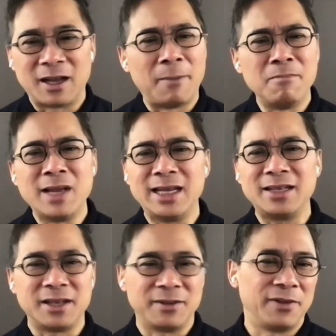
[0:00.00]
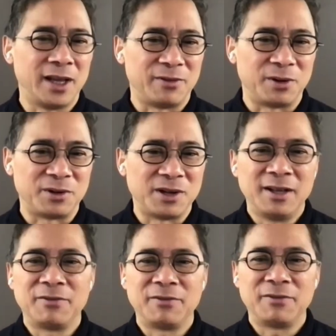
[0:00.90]
Amazing flavor
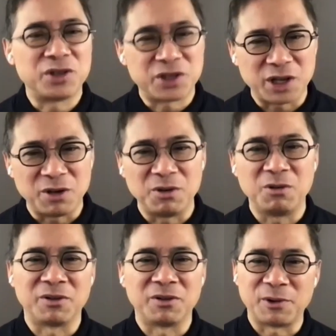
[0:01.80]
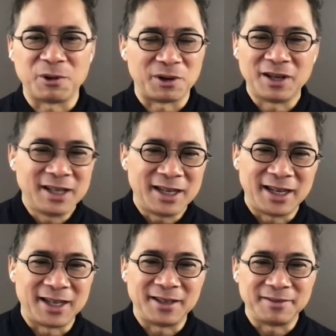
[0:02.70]
for a stew or for
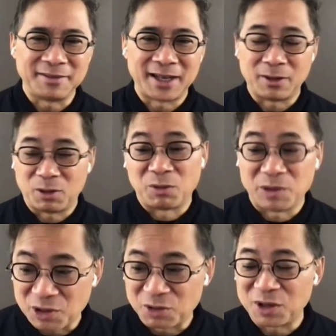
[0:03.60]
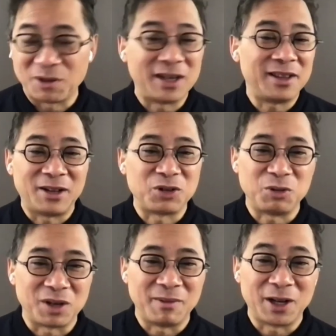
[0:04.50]
or risotto, anything else
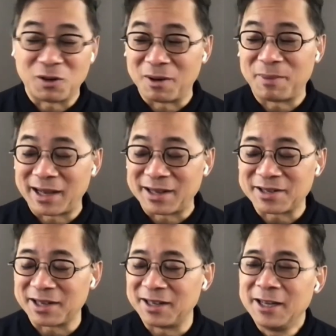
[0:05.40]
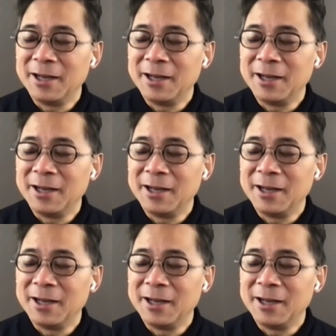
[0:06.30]
you want to make, or a pasta.